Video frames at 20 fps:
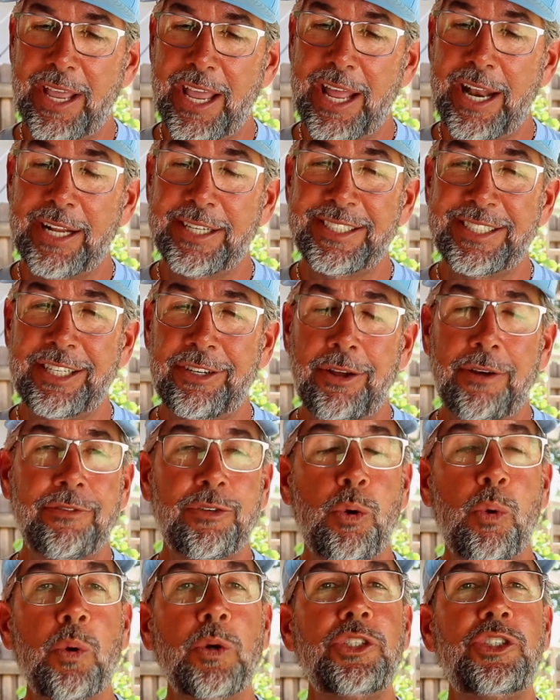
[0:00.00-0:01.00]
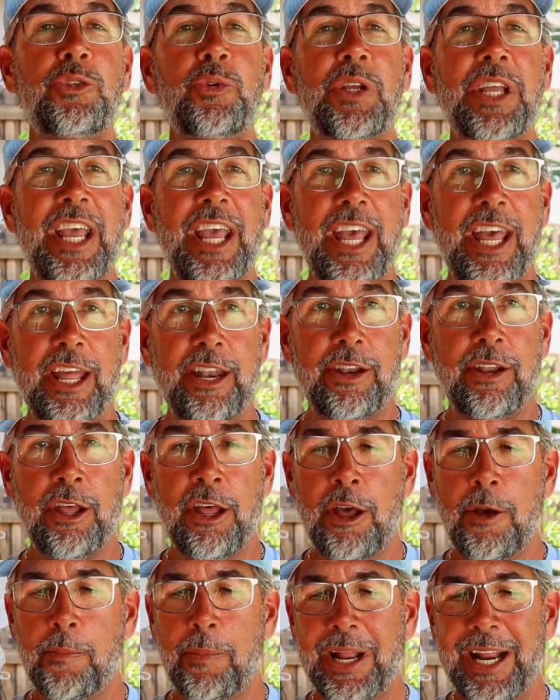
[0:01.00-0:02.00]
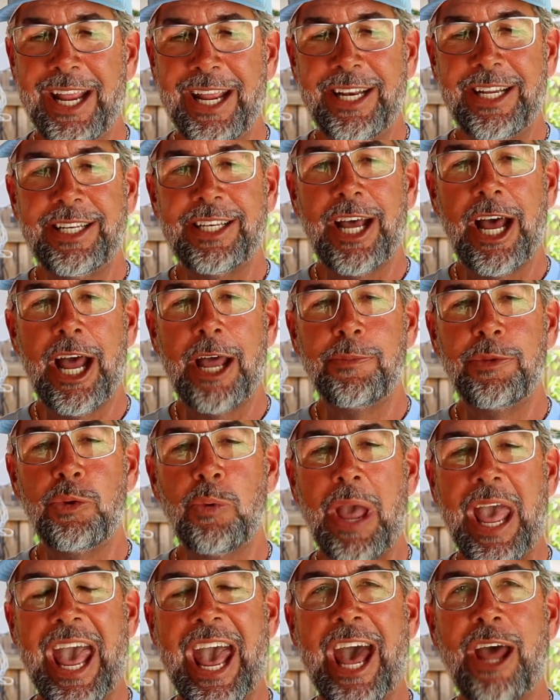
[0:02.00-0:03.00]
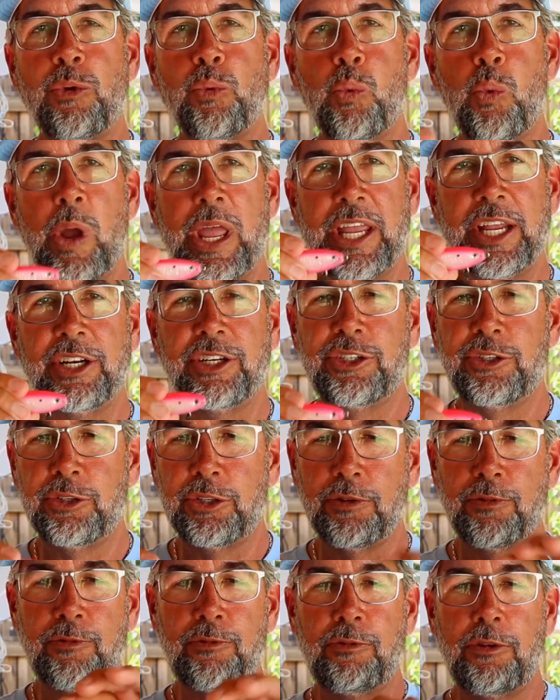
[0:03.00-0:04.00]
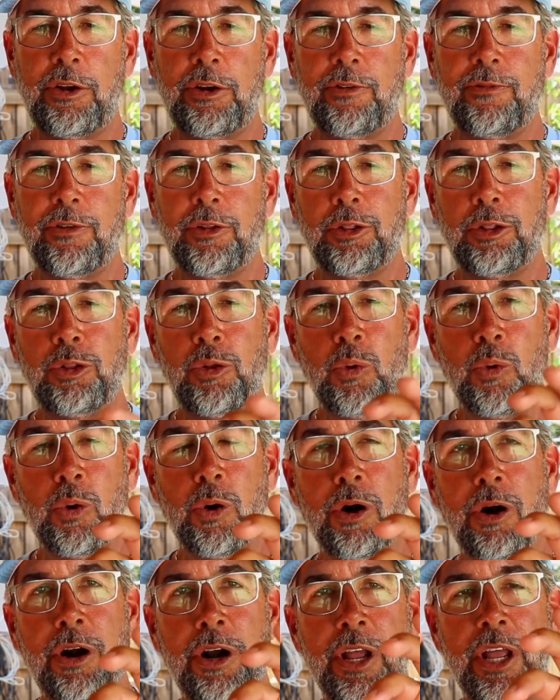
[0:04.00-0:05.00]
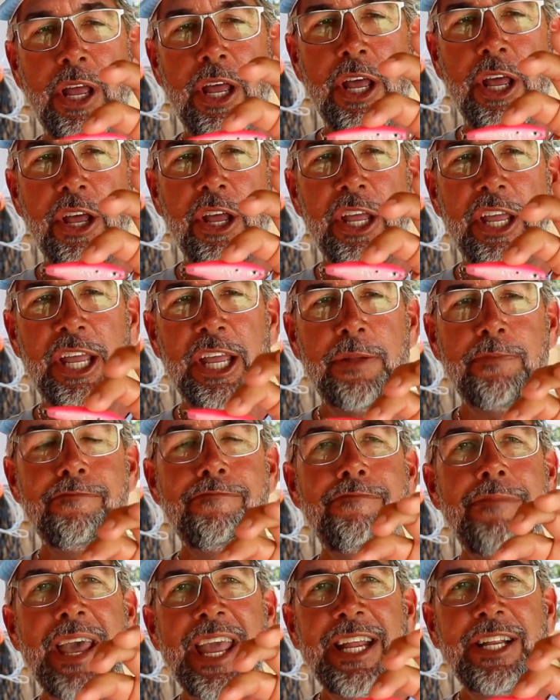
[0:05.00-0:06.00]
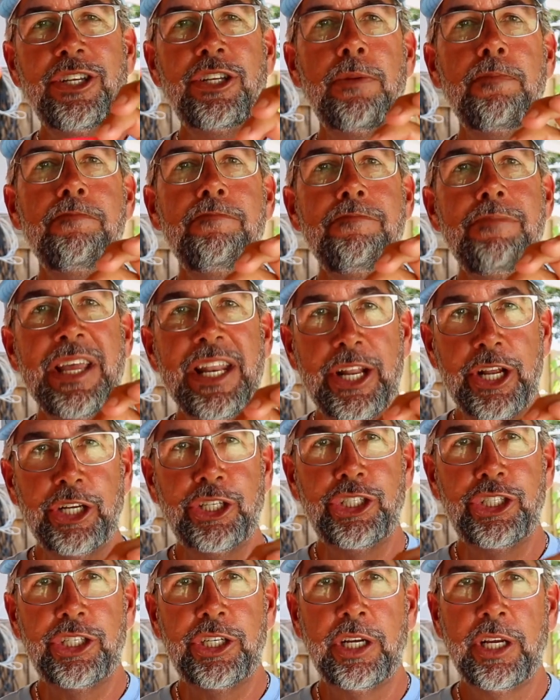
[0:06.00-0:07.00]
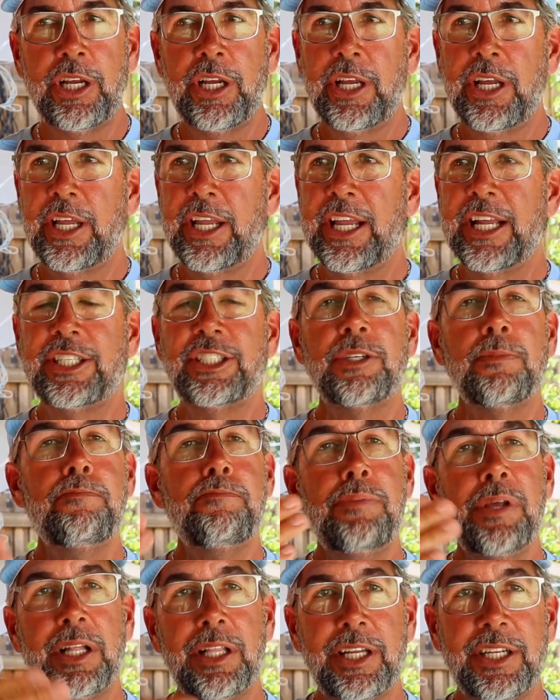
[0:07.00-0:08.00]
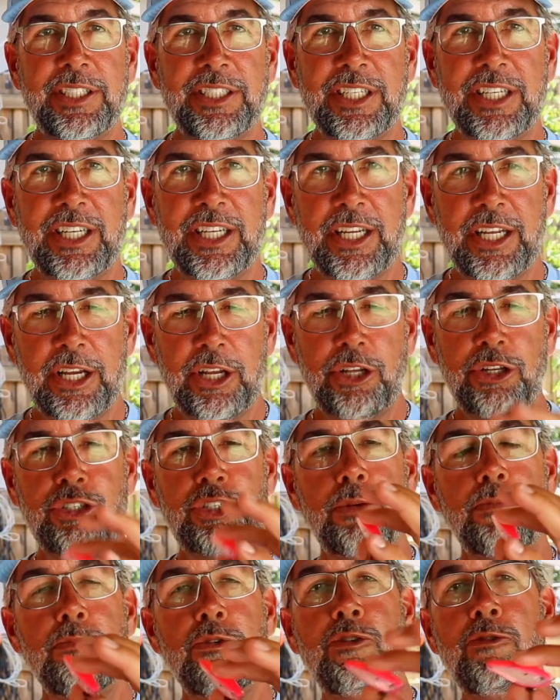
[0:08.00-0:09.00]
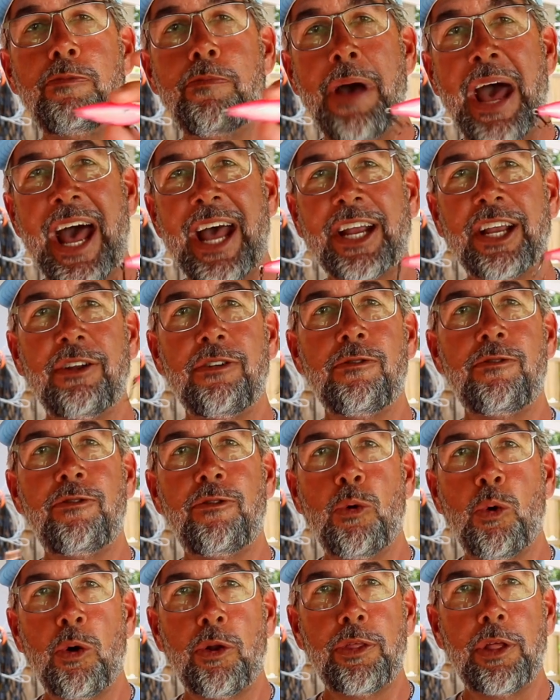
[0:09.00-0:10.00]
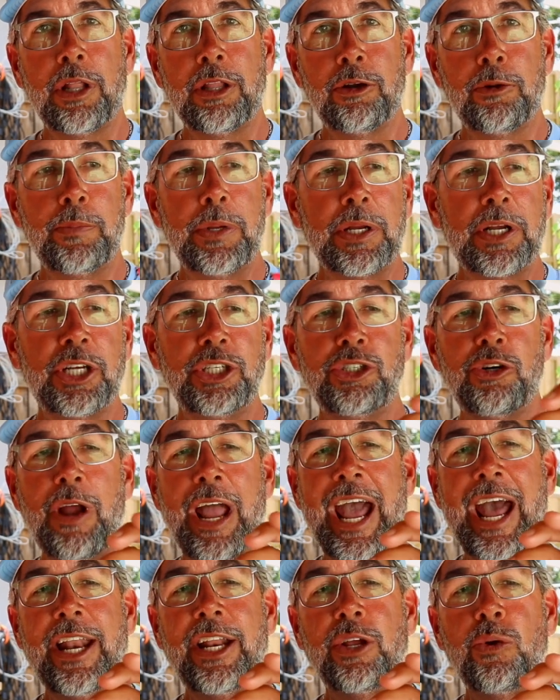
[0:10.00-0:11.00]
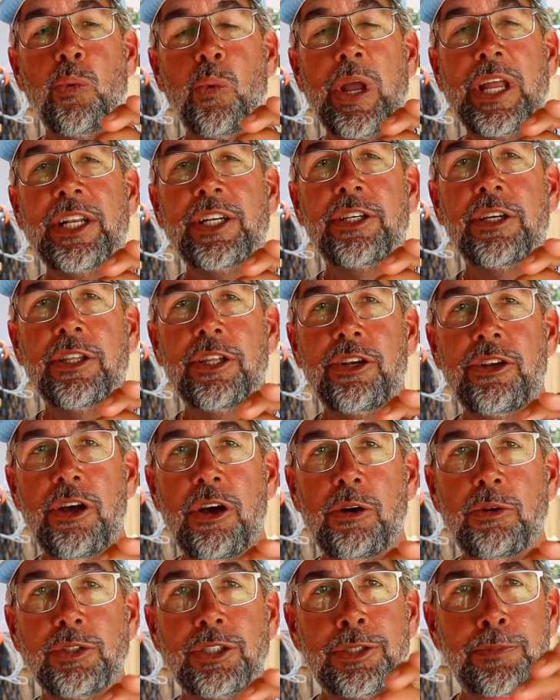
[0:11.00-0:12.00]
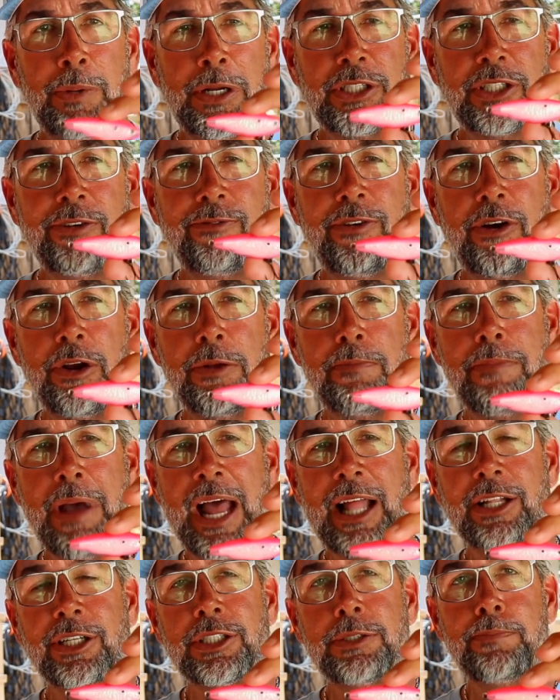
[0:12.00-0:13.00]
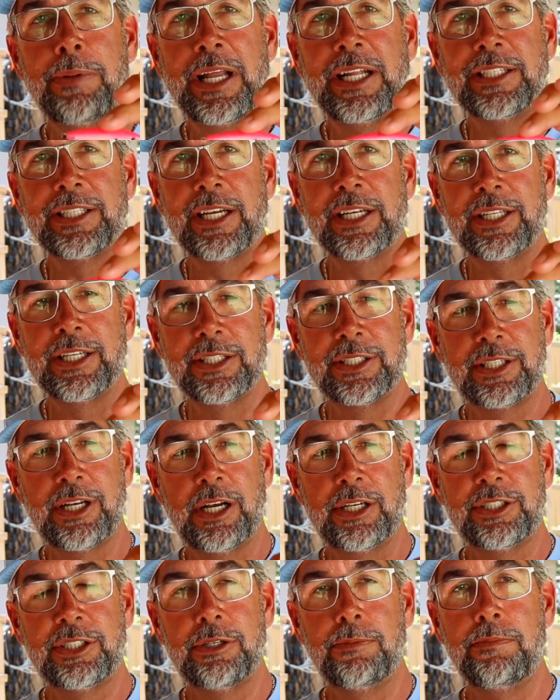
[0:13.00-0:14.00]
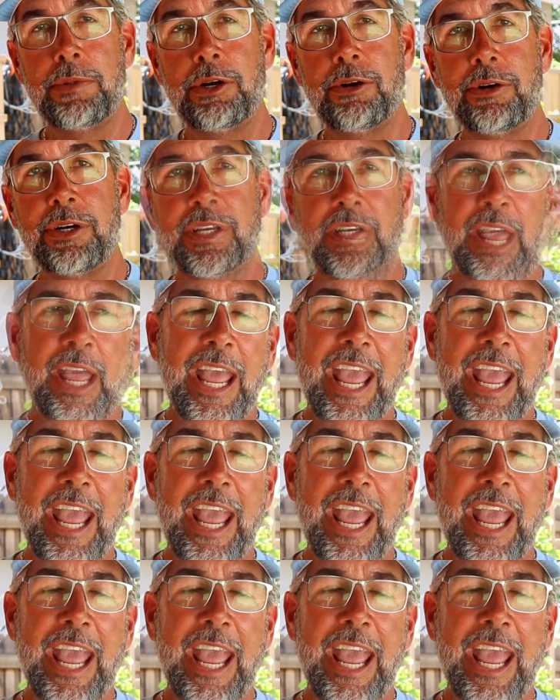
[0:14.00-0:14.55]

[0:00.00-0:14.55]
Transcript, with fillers: And I said, of course you can, but anytime you add weight to the front of a lure, it may diminish its ability to move back and forth a little bit because you're adding weight to the nose, especially very balanced baits like this custom Mirity.